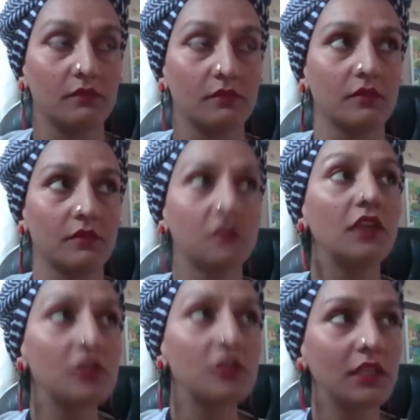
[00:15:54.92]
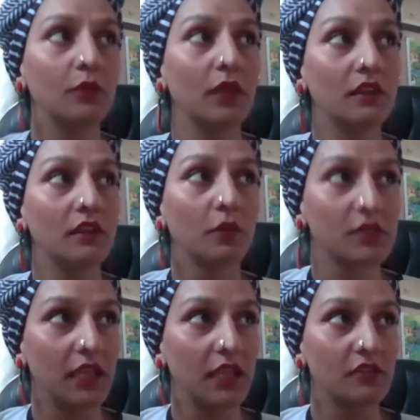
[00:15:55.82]
strangely when there
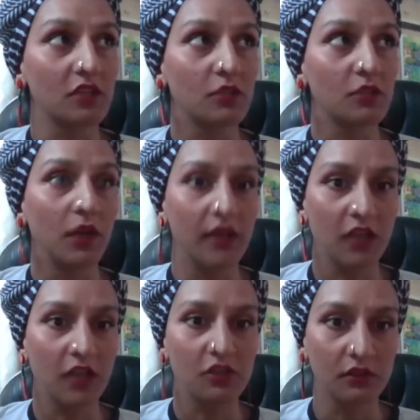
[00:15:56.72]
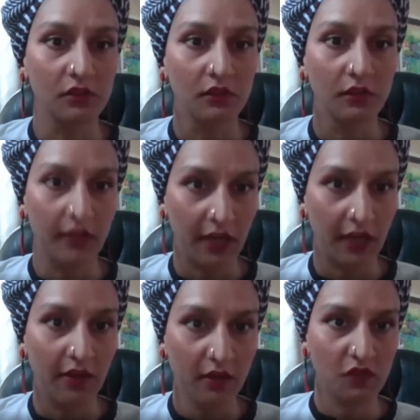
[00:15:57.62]
was like just one national
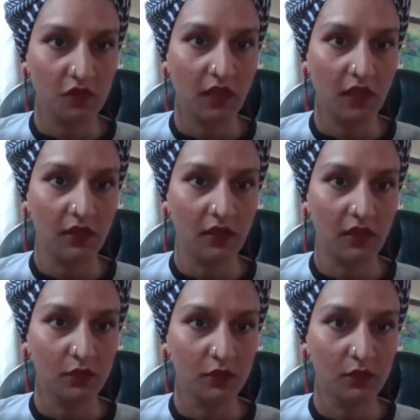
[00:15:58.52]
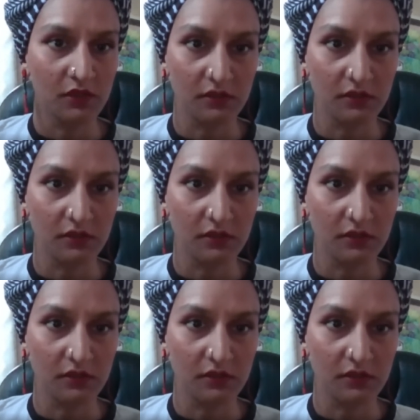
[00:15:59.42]
carrier society was